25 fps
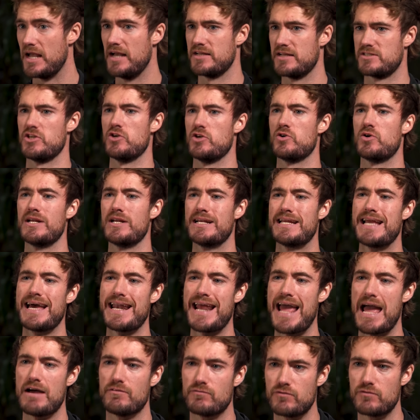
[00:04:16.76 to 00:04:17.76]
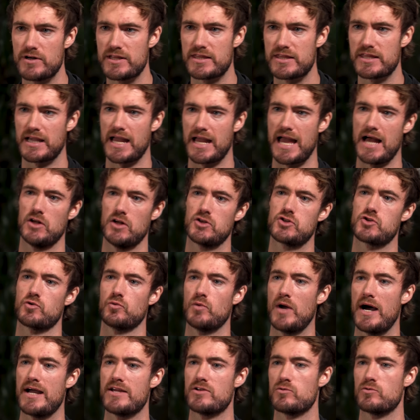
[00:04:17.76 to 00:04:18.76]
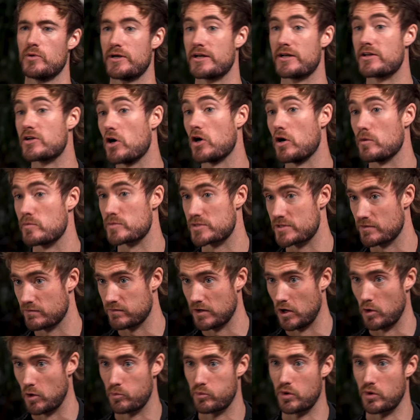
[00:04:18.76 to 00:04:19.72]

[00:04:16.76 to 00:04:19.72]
is that you can get everything else right when it comes to flow